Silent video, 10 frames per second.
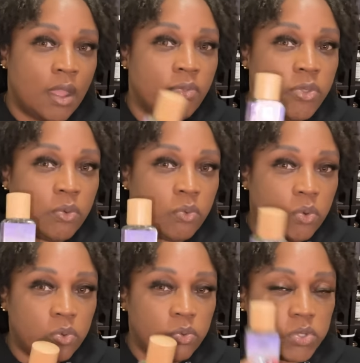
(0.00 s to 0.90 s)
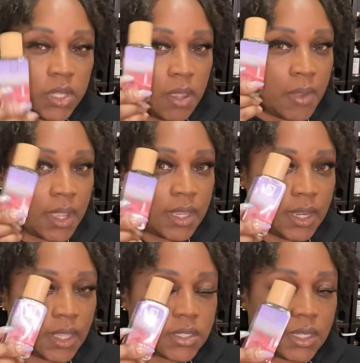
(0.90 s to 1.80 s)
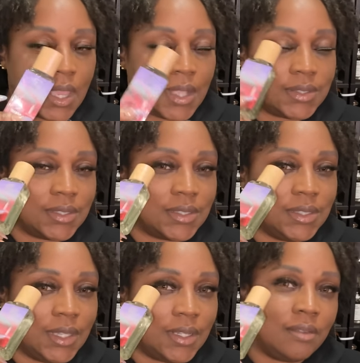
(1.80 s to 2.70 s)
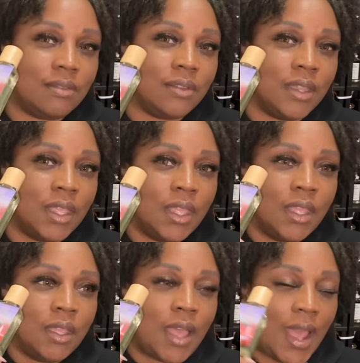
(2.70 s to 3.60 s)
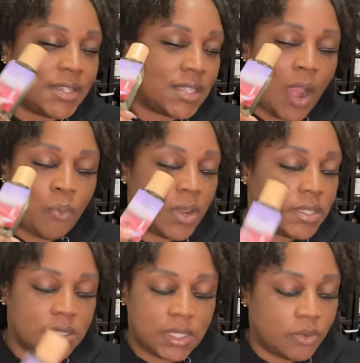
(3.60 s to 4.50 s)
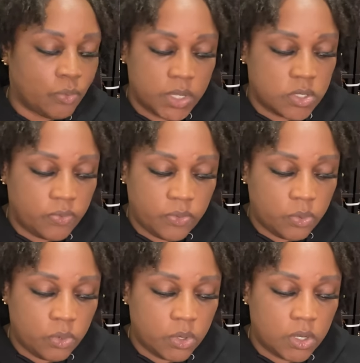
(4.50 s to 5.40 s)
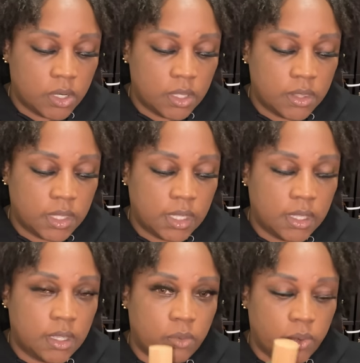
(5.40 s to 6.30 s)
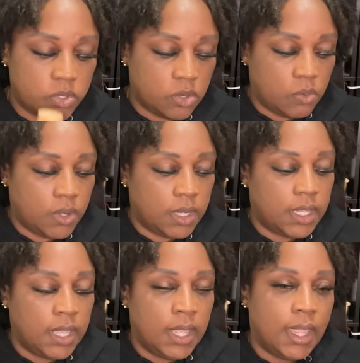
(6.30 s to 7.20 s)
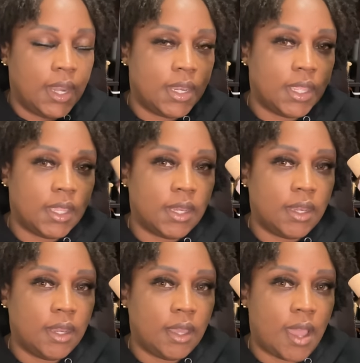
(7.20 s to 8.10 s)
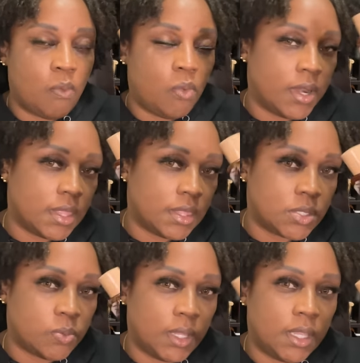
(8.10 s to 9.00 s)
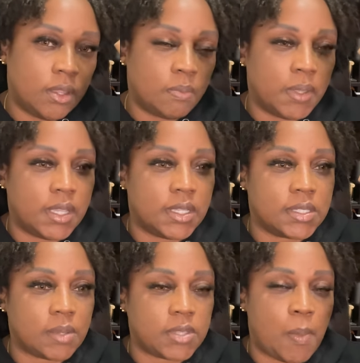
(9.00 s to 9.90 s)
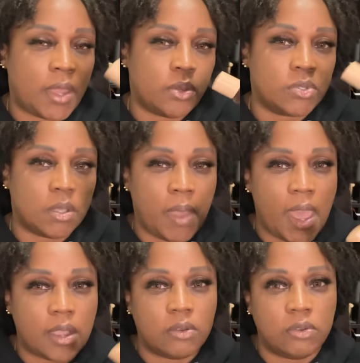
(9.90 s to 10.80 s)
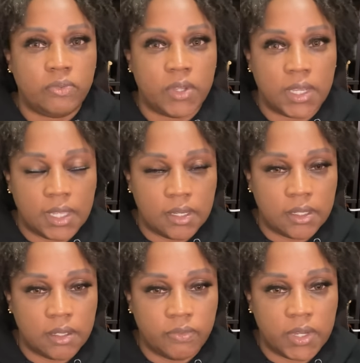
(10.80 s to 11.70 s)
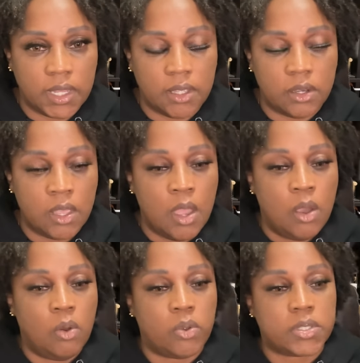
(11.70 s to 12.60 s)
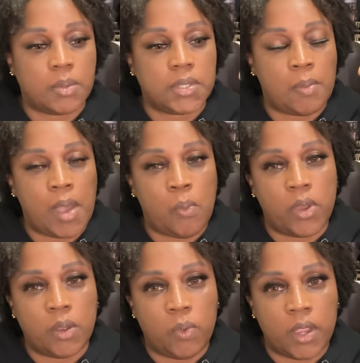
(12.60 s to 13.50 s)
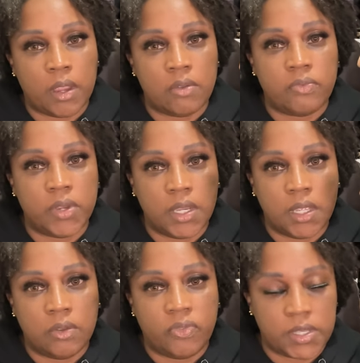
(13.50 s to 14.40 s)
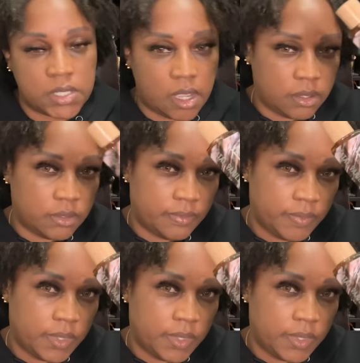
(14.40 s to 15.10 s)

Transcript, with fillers: the Rouge in my collection. I just didn't, I just, I really just didn't reach for the original one. And then I wanted this one here because sometimes I do tobacco, vanilla, vanille, or sometimes I want to wear Vanille Fatale.